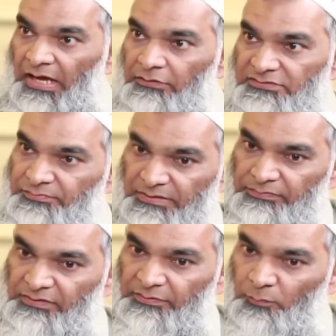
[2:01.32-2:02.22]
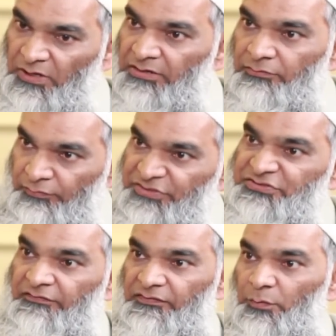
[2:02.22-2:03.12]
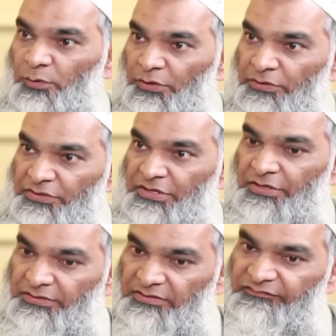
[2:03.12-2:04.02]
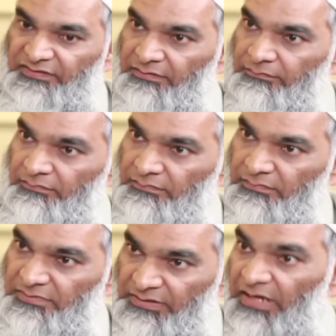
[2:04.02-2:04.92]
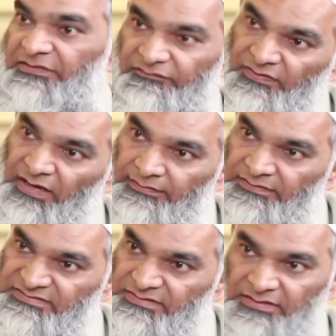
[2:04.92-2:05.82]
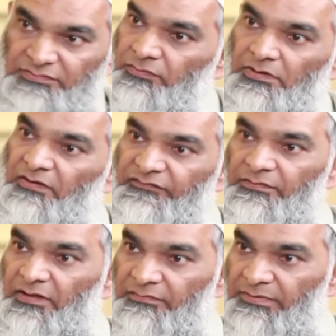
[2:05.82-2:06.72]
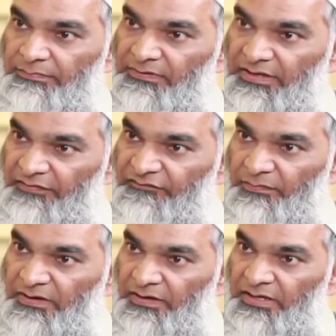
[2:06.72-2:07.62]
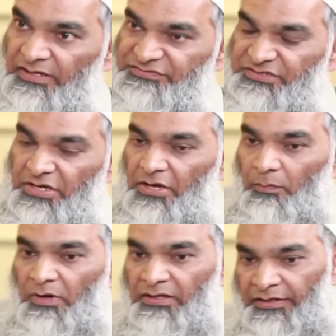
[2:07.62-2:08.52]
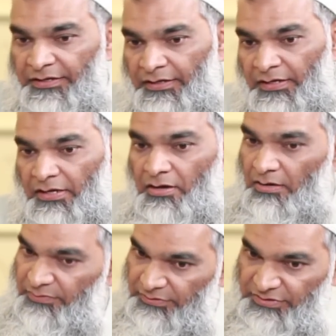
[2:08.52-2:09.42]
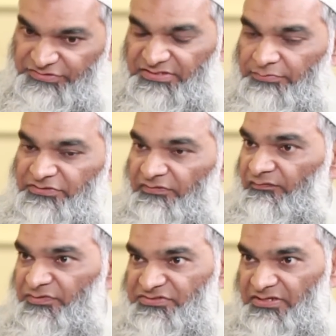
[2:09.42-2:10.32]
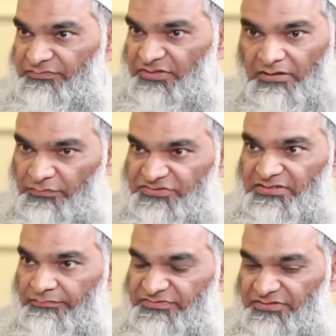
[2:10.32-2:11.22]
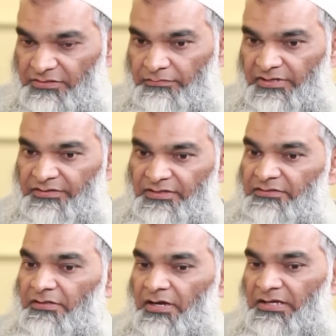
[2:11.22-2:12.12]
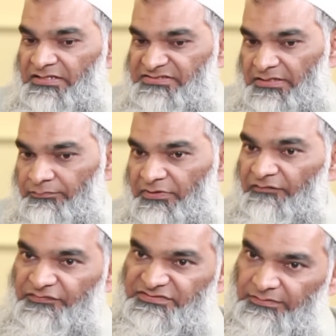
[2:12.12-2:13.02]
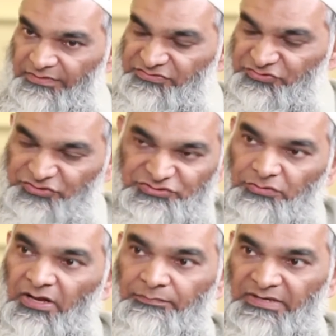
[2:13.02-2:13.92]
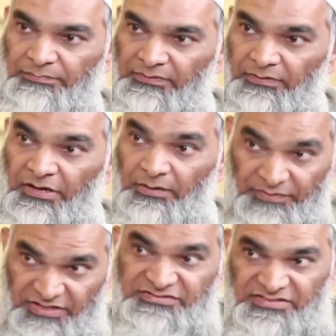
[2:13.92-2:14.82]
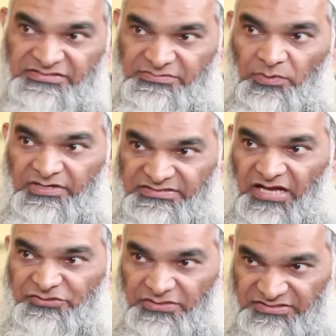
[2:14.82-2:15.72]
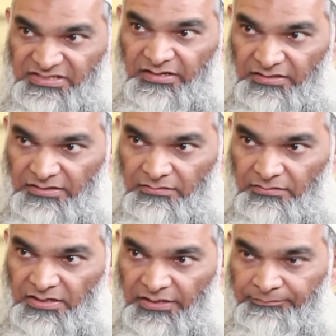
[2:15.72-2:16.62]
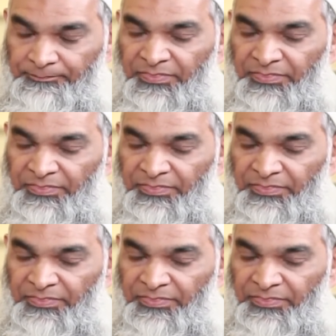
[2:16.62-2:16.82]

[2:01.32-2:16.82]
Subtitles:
out people in one region of the world, give them the light of guidance, and ignore all of the other people everywhere else. Well, a common conception of Muslims, all Muslims agree that God has sent prophets and messengers to all people, because this is what is actually said in the Quran.